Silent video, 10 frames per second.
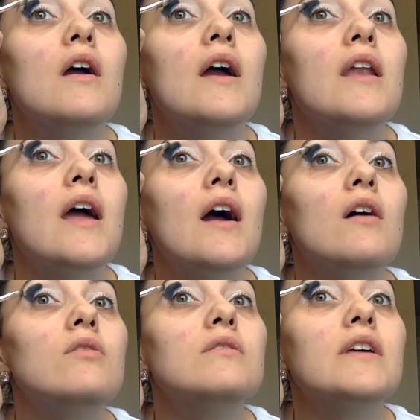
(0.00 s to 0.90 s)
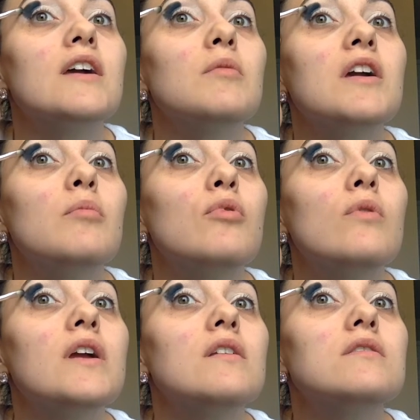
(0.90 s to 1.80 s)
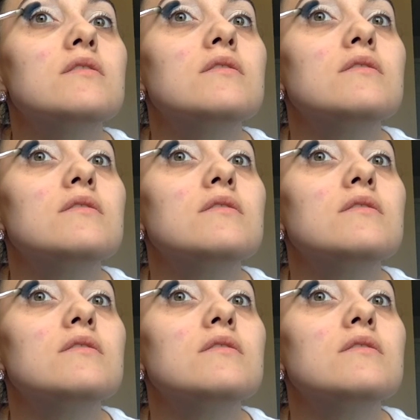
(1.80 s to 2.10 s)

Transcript: and out, like I make a point.